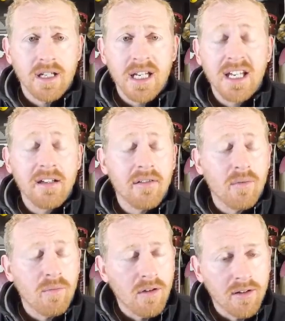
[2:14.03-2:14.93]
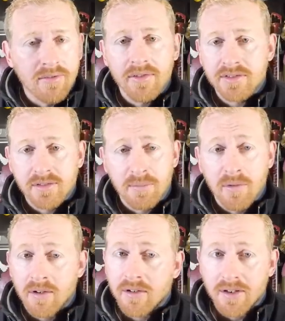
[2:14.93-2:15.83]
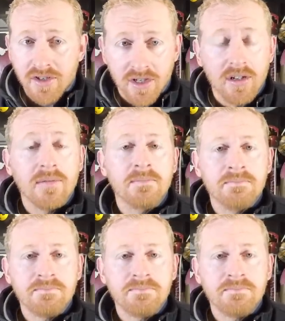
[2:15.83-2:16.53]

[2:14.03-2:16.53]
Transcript: Ian, a wonderful supporter of the show.